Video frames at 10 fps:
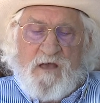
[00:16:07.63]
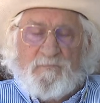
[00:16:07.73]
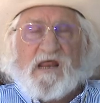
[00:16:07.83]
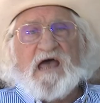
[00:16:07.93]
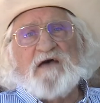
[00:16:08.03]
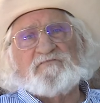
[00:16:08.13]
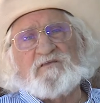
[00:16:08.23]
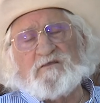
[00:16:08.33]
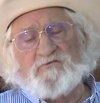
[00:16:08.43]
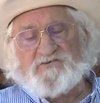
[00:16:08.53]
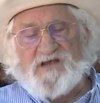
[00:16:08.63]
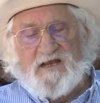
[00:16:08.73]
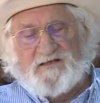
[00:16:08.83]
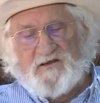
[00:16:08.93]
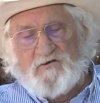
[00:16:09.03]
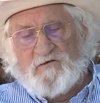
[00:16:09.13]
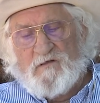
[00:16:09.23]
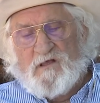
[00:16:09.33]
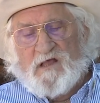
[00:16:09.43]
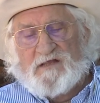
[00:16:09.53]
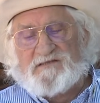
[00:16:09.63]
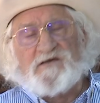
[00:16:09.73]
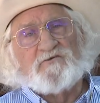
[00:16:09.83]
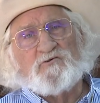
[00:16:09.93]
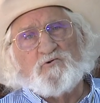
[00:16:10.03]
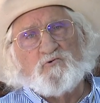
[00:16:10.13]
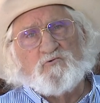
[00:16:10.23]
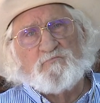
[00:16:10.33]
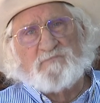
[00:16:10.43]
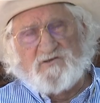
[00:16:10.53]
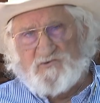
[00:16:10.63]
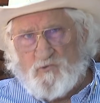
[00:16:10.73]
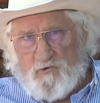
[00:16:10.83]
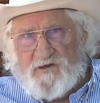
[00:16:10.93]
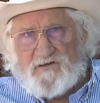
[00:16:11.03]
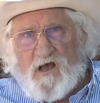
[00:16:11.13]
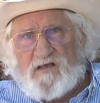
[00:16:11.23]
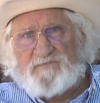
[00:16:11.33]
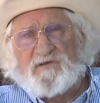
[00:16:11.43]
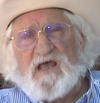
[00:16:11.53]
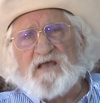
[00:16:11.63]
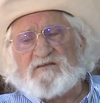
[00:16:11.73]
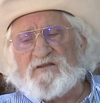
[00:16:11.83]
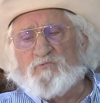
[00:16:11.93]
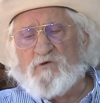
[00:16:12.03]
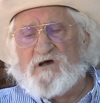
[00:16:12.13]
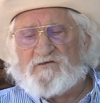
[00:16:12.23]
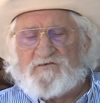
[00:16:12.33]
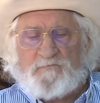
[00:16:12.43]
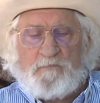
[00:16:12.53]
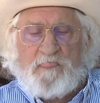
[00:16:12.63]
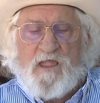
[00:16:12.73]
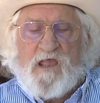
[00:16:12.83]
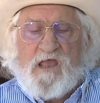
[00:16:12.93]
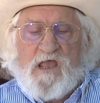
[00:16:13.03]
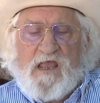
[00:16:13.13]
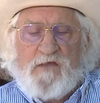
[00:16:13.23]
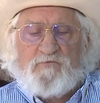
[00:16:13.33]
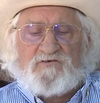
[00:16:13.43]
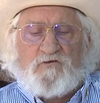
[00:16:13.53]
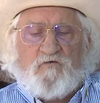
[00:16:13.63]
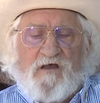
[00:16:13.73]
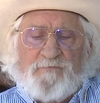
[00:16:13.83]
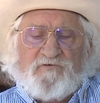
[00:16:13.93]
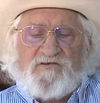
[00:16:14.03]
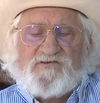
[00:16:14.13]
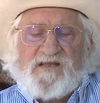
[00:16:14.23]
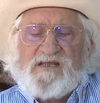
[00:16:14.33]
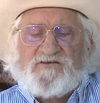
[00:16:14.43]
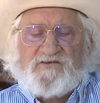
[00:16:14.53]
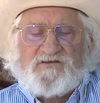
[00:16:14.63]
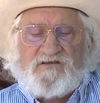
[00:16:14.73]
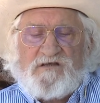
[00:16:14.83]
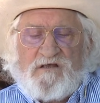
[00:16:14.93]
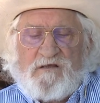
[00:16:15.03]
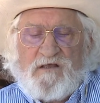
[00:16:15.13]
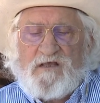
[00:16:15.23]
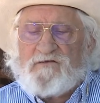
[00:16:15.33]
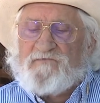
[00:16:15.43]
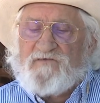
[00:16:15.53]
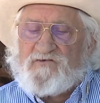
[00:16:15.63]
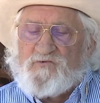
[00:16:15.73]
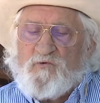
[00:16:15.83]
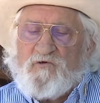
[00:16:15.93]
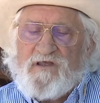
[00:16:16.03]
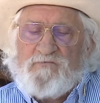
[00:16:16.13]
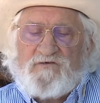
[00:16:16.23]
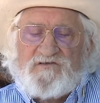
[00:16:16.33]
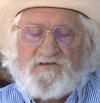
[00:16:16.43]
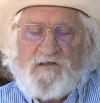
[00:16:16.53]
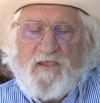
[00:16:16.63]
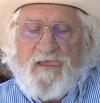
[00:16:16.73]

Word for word: But I have to interject here and tell you who Mrs. Orey's husband actually was. He was quite a prestigious individual. He was